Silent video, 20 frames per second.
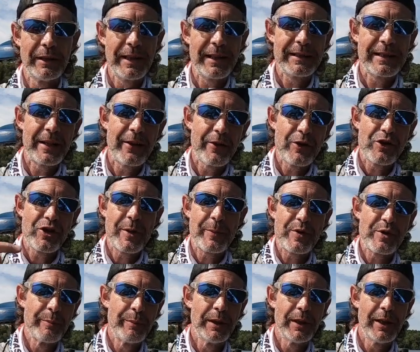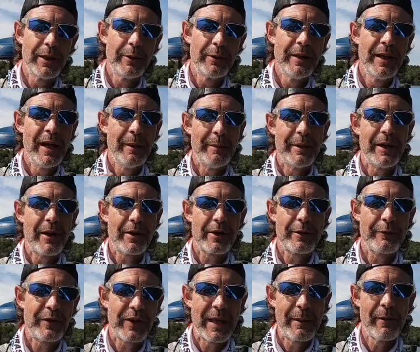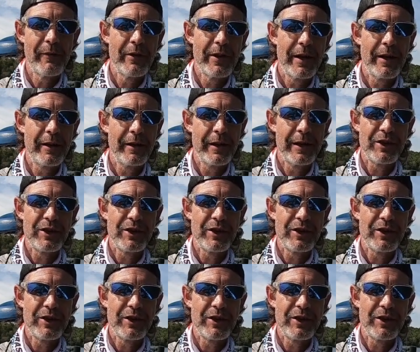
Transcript: linked down in the description below. I'd be honored if you came over there